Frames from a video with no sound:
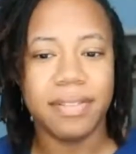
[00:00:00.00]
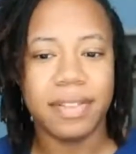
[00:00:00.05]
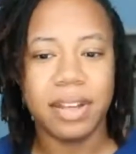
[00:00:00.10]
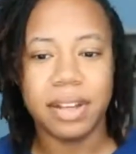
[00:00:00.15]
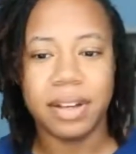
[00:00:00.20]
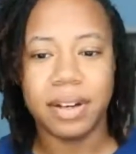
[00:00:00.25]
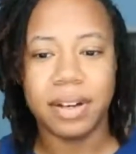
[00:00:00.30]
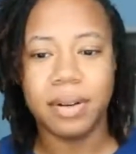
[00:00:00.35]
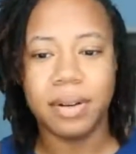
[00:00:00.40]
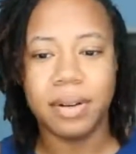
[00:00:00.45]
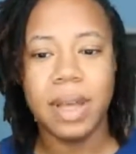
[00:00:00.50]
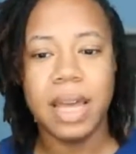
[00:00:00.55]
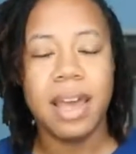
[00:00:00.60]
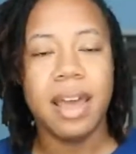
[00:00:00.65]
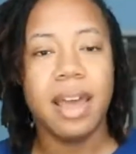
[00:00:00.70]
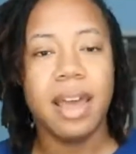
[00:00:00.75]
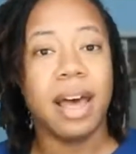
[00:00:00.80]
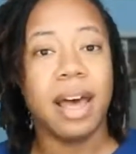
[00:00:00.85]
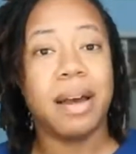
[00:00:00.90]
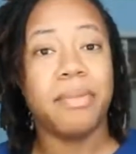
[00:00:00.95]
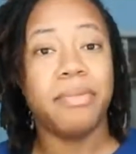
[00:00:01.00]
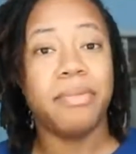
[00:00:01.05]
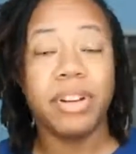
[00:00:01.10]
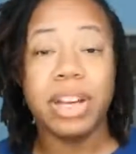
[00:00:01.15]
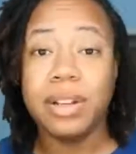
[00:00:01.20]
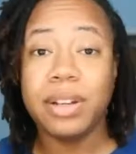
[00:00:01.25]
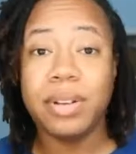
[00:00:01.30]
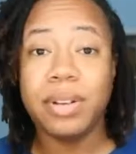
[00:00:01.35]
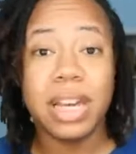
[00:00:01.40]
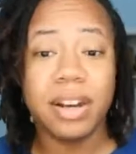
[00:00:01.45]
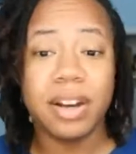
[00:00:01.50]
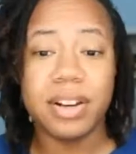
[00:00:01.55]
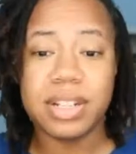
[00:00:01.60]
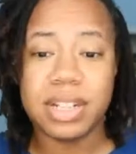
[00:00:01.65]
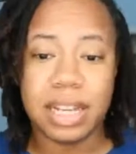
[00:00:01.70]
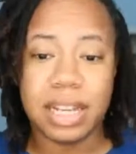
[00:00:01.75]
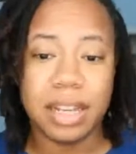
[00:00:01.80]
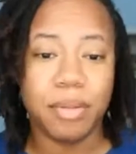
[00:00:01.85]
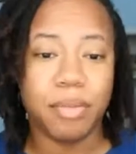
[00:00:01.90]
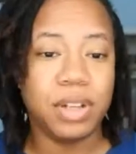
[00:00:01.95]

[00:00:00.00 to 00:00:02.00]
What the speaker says: renewed energy.